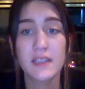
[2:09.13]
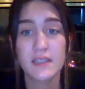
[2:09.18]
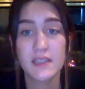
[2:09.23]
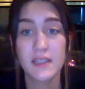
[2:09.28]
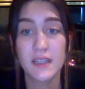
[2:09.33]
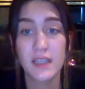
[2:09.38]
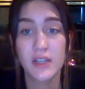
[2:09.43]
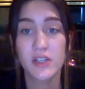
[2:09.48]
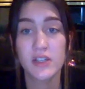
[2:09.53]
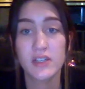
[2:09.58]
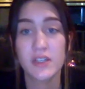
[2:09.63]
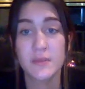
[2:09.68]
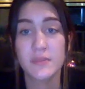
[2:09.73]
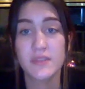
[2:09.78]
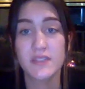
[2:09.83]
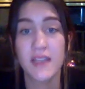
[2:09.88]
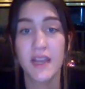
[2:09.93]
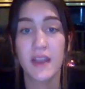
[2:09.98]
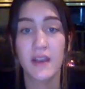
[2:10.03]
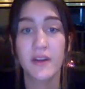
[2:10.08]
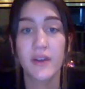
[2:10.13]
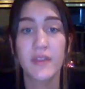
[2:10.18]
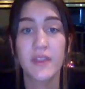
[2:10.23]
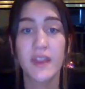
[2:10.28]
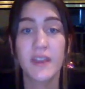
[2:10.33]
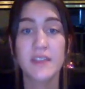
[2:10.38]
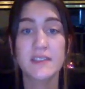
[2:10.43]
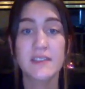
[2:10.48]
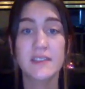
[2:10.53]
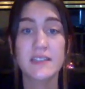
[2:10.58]
leadership style that
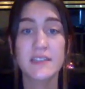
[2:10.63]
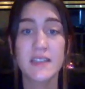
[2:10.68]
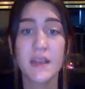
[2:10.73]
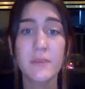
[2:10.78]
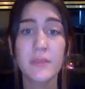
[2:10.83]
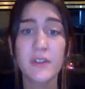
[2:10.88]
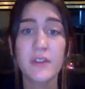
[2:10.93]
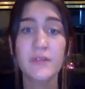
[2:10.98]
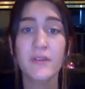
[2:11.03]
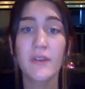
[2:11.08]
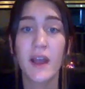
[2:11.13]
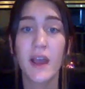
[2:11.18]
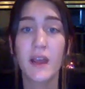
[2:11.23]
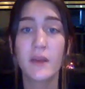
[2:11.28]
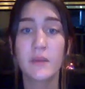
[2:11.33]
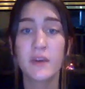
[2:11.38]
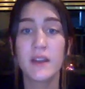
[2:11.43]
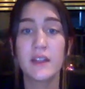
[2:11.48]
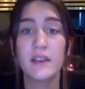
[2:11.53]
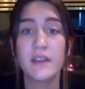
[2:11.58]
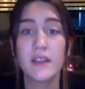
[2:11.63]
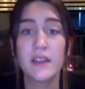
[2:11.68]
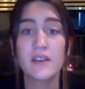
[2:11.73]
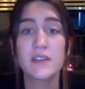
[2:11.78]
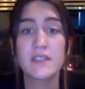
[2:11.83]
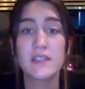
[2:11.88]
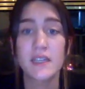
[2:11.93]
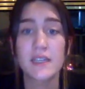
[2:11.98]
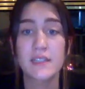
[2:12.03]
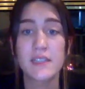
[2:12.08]
is exemplified when a leader
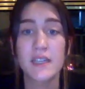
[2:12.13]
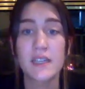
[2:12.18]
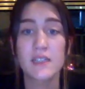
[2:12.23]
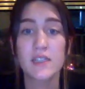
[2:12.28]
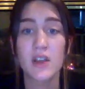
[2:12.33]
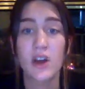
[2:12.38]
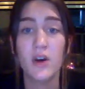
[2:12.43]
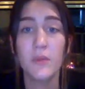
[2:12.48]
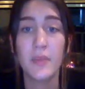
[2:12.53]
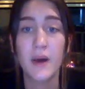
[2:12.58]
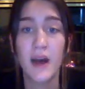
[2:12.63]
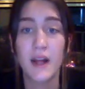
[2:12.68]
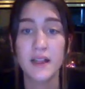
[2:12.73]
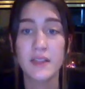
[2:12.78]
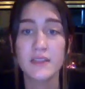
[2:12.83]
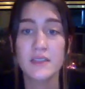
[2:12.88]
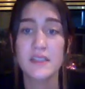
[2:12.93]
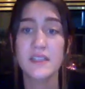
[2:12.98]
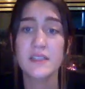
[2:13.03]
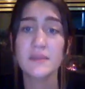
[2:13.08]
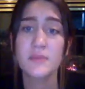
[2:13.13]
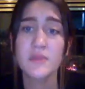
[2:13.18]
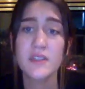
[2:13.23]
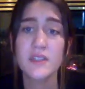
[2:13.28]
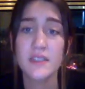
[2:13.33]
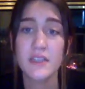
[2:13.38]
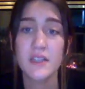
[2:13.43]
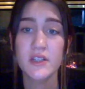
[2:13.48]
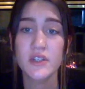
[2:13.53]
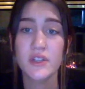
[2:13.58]
dictates all policies and
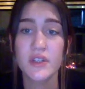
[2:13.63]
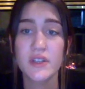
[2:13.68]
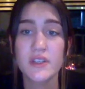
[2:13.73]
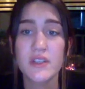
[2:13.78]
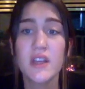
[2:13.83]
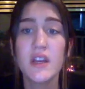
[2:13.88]
procedures,